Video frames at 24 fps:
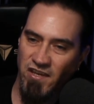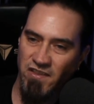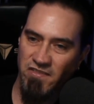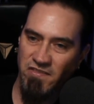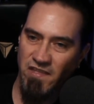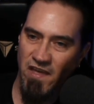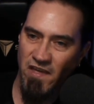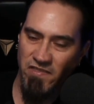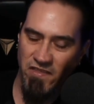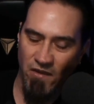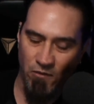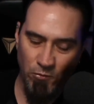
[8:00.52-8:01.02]

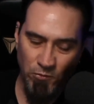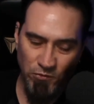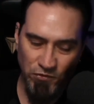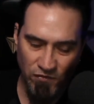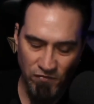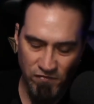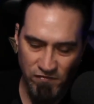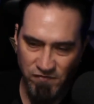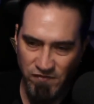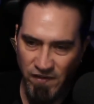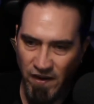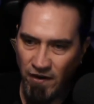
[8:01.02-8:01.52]
that that was a
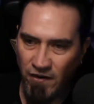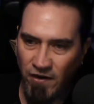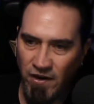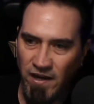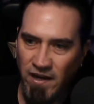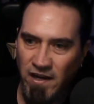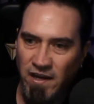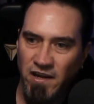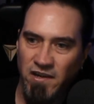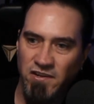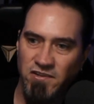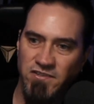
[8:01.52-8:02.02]

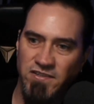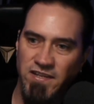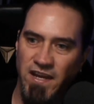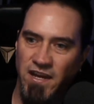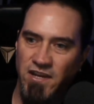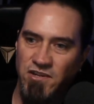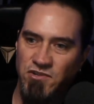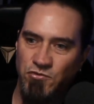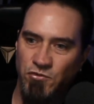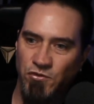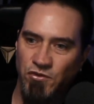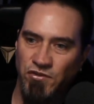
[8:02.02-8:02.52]
very
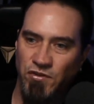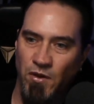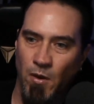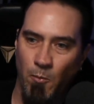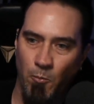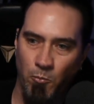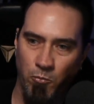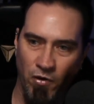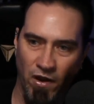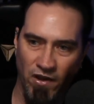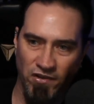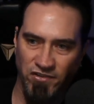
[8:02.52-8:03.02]
dangerous
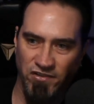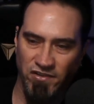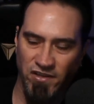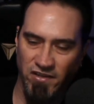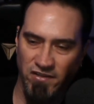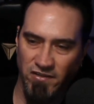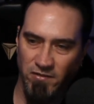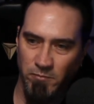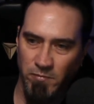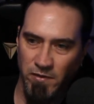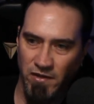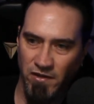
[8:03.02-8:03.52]

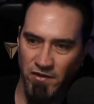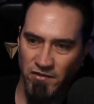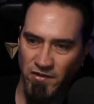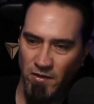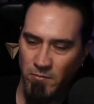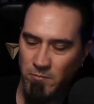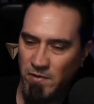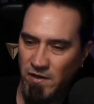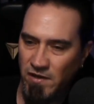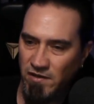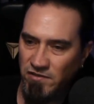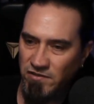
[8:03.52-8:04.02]
precedent, because that
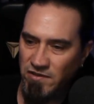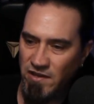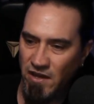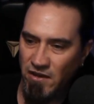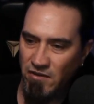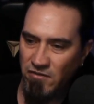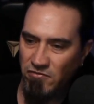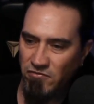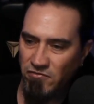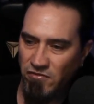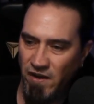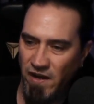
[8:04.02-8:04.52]
means
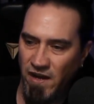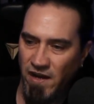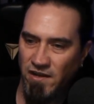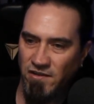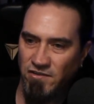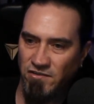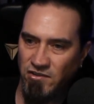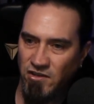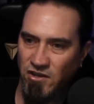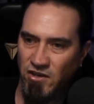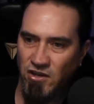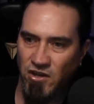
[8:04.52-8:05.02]
that
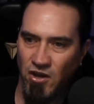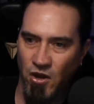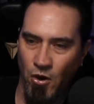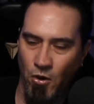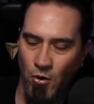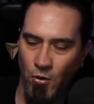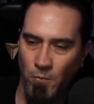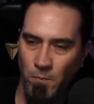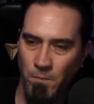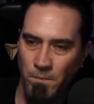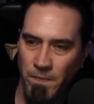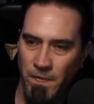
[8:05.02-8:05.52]
fans can
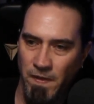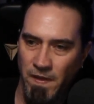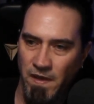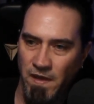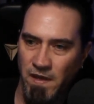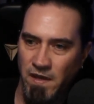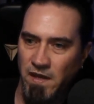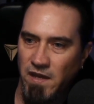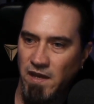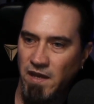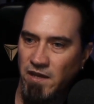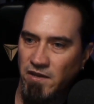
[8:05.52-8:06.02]
go
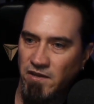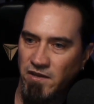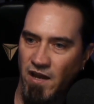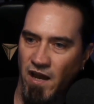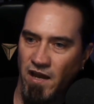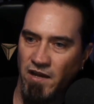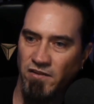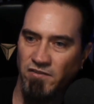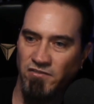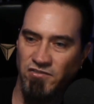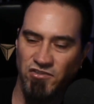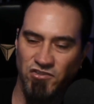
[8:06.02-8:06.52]
and
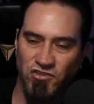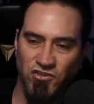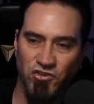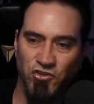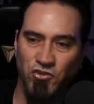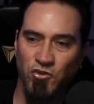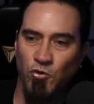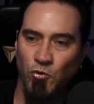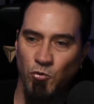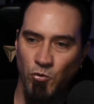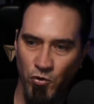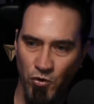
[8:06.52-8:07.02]
kind of
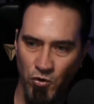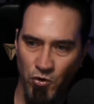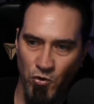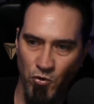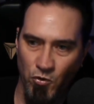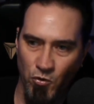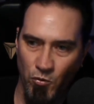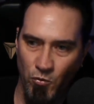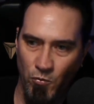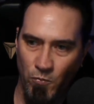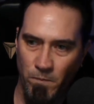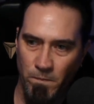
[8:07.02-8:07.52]

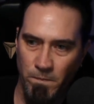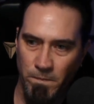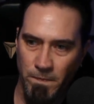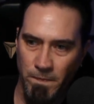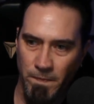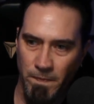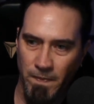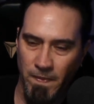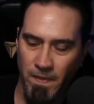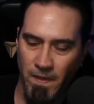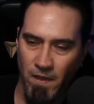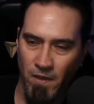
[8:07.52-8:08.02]
screw
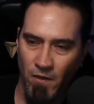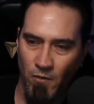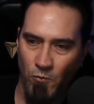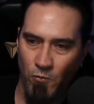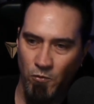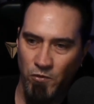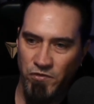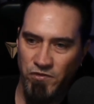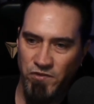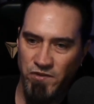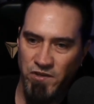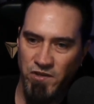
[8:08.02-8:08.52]

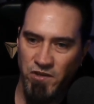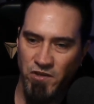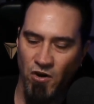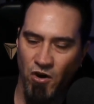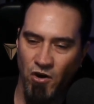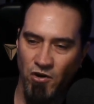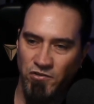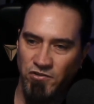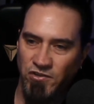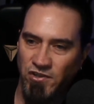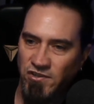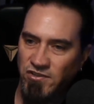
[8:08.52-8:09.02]
with the
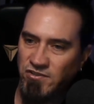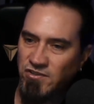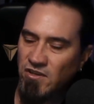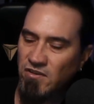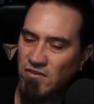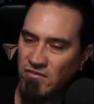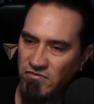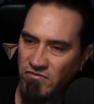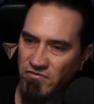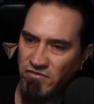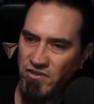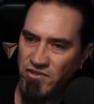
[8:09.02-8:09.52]
artistic
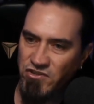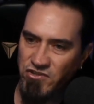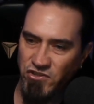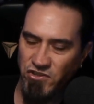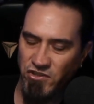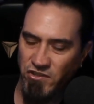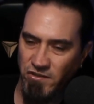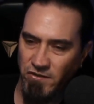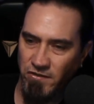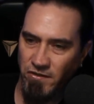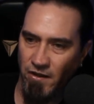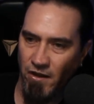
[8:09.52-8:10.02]

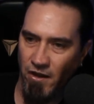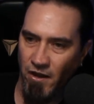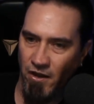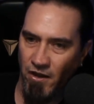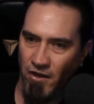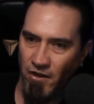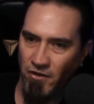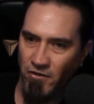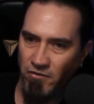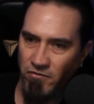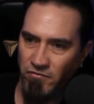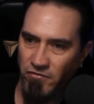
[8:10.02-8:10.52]
vision
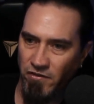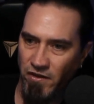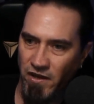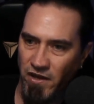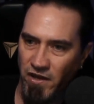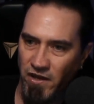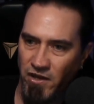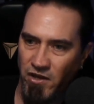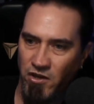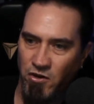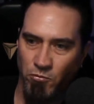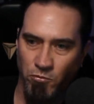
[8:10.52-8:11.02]
of
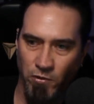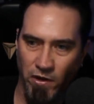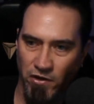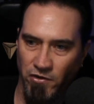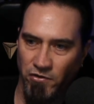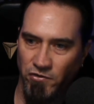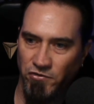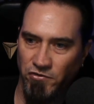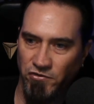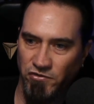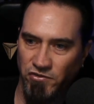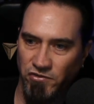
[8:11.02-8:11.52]
a
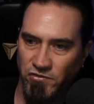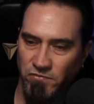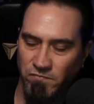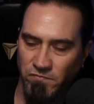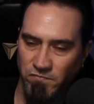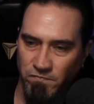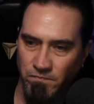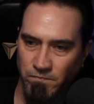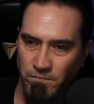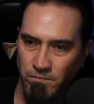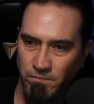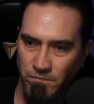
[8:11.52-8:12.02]
creator's
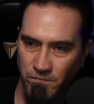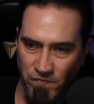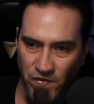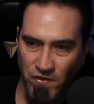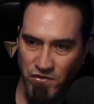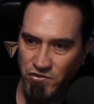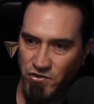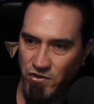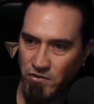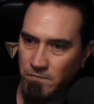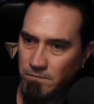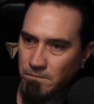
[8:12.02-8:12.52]

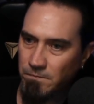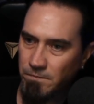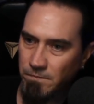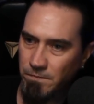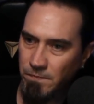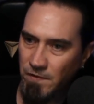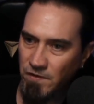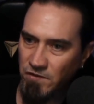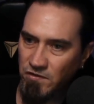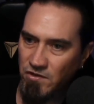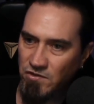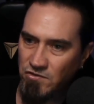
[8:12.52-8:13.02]
vision,
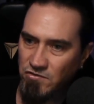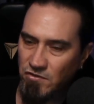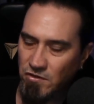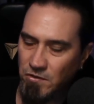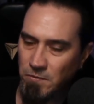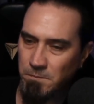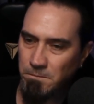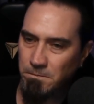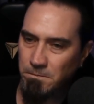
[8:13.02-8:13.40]
essentially.